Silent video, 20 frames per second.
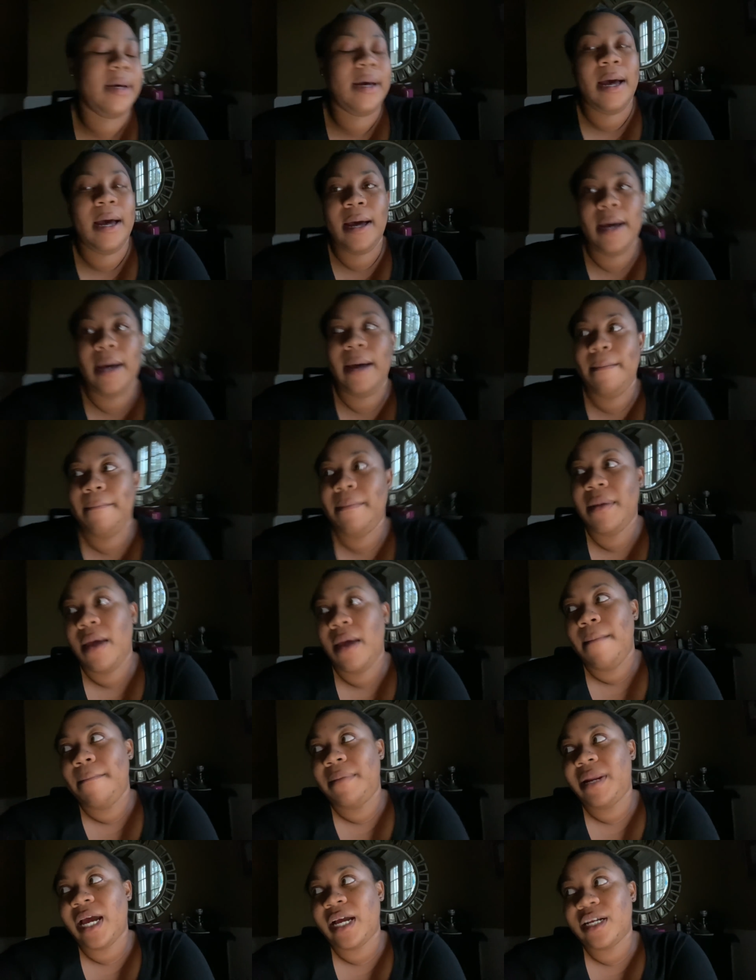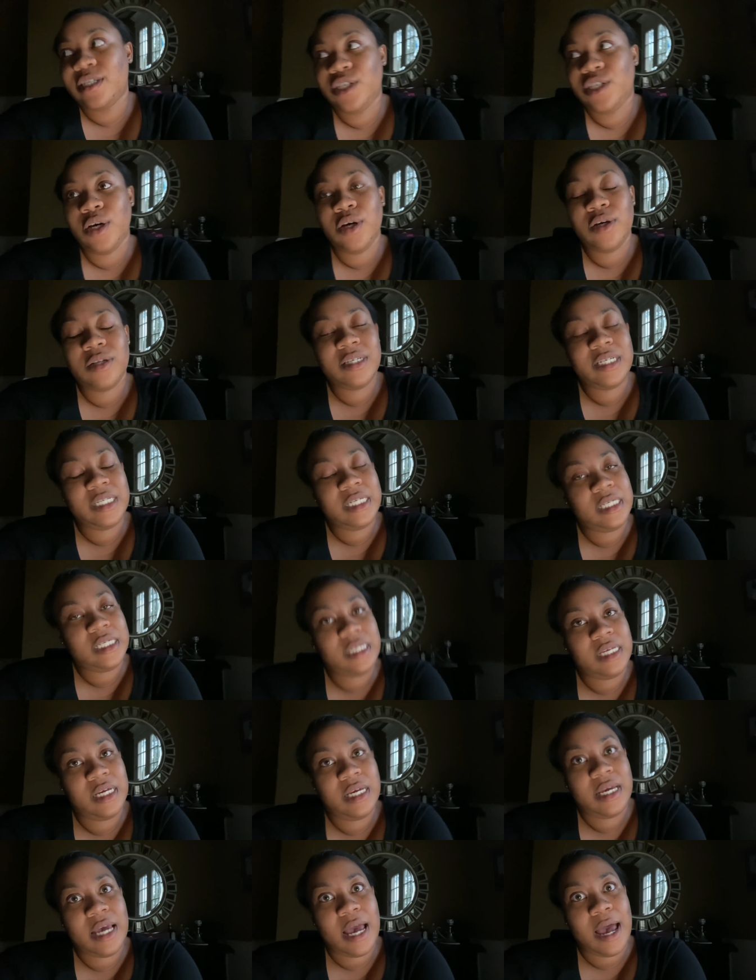Um, but I can totally
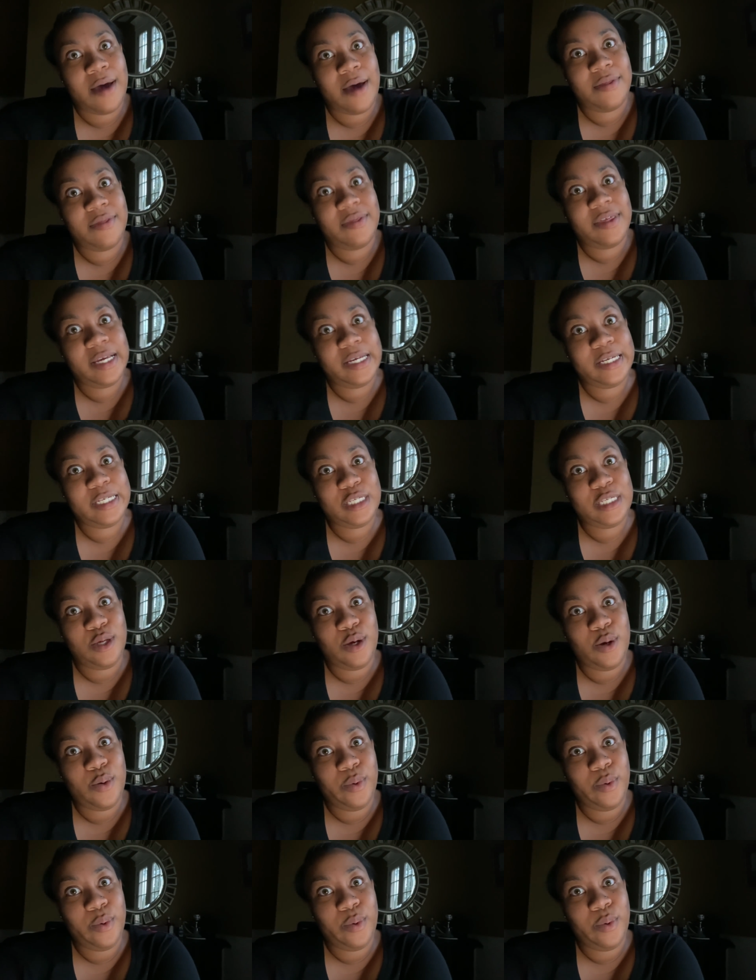see how this